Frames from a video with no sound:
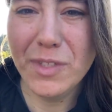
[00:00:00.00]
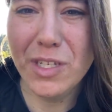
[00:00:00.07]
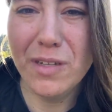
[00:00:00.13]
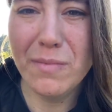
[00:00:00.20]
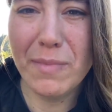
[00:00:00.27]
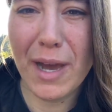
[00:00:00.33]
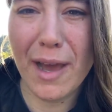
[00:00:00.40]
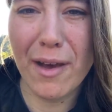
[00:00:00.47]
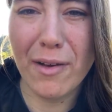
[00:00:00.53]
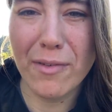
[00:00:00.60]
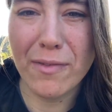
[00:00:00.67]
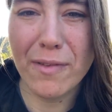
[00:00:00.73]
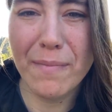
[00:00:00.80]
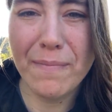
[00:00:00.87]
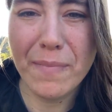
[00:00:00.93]

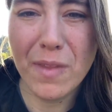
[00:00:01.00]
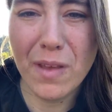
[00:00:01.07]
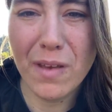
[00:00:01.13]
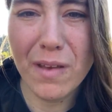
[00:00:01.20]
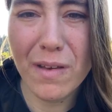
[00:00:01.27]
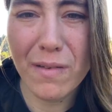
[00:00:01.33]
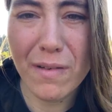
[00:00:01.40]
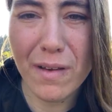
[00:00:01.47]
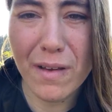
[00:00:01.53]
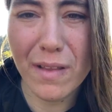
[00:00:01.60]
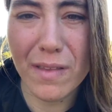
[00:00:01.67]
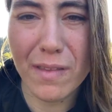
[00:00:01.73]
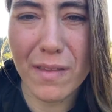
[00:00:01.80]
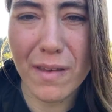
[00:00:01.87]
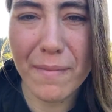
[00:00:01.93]
miles.
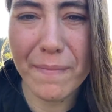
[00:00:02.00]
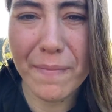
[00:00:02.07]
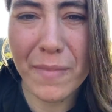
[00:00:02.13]
Let's see.